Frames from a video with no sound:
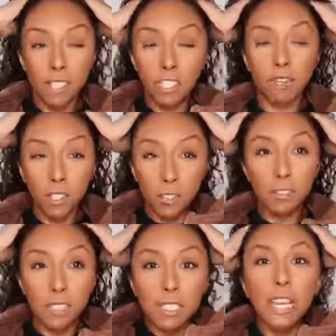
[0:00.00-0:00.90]
myself a little
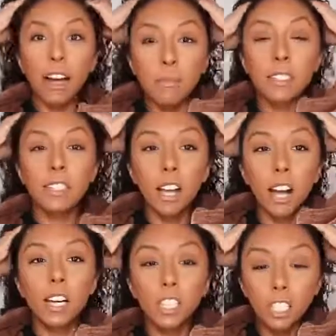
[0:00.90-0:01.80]
scalp
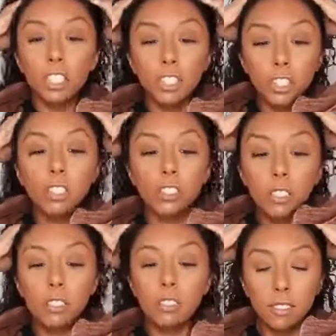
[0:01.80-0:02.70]
massage.
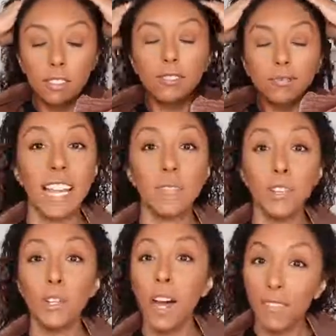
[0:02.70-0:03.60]
And if
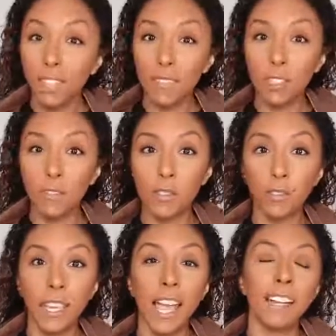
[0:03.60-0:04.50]
you do have leftovers,
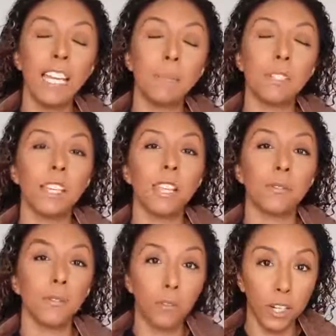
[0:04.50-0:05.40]
you can keep this in
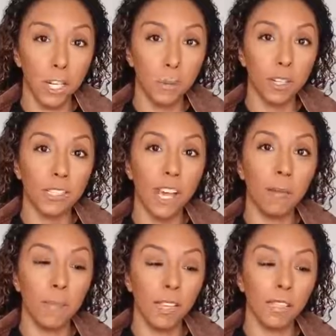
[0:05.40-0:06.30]
the fridge because
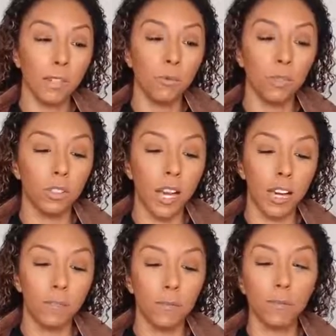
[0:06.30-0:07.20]
that means it will
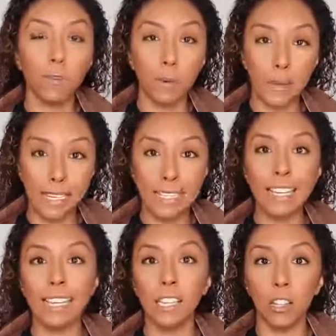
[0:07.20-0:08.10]
not ferment
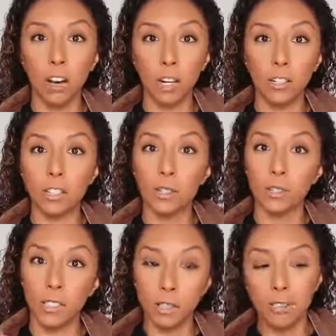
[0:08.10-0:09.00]
any longer. So
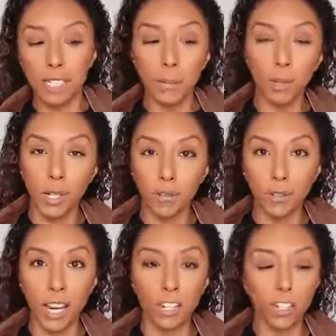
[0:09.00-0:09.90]
it'll still stay pretty
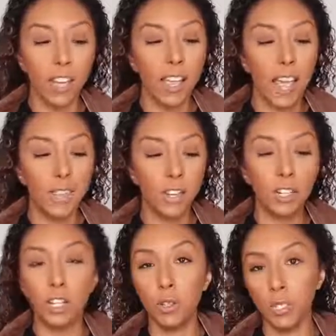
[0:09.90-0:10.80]
fresh. And then
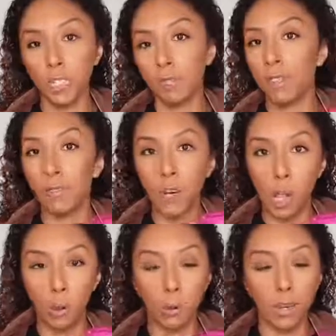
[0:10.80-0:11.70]
you could use it the
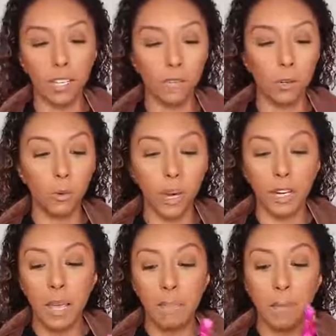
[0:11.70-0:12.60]
following week if you
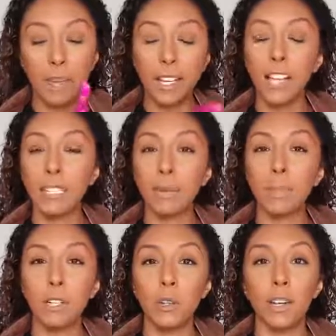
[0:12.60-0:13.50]
want. But because I'm
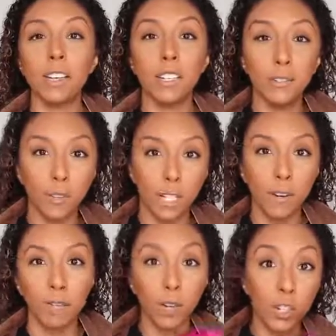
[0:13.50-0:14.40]
going to be doing a
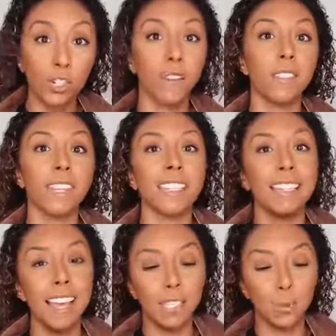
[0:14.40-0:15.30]
different version of this
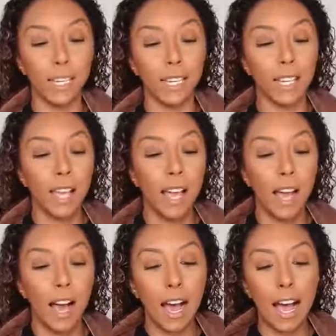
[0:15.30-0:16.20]
next week,
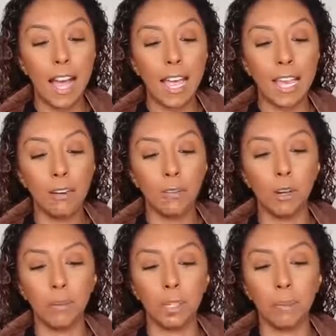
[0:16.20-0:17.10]
I
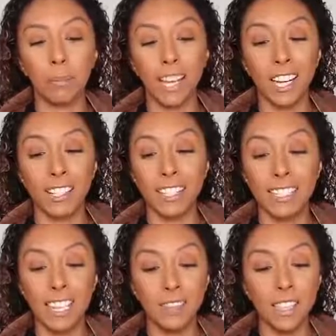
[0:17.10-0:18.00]
don't really plan on
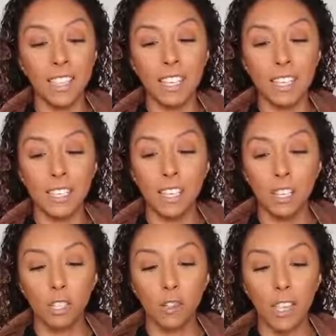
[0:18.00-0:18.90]
saving this.
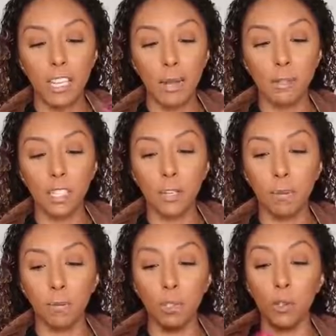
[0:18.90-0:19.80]
So I think I'm just going
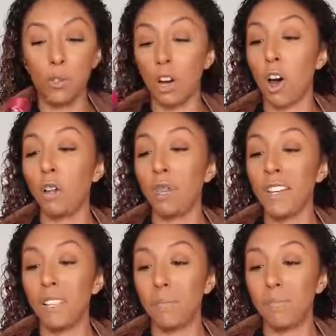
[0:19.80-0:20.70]
to use all
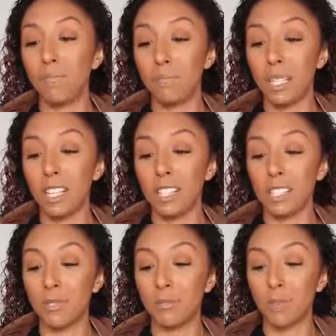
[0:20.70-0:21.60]
of it
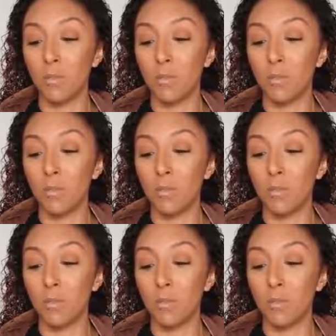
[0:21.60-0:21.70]
because